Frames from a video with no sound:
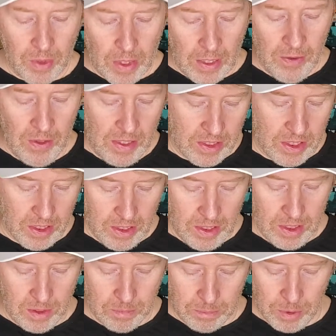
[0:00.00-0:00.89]
I think it's a
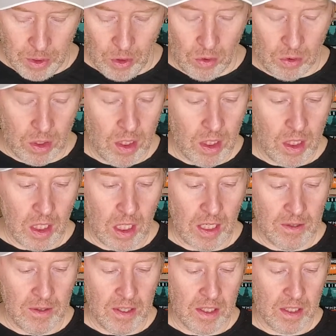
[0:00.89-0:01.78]
decent build. I
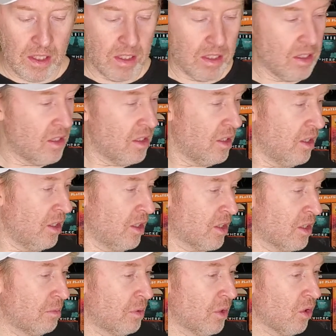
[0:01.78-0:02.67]
think it
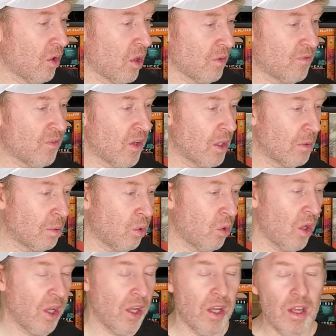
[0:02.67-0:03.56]
could be a lot of fun to
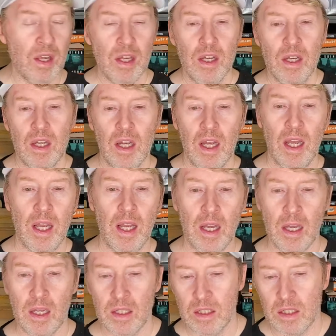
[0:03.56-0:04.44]
play,
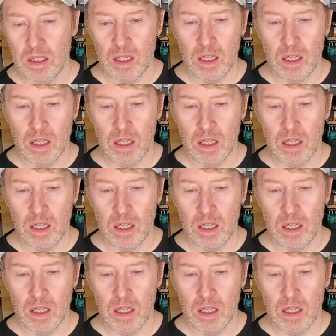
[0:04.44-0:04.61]
and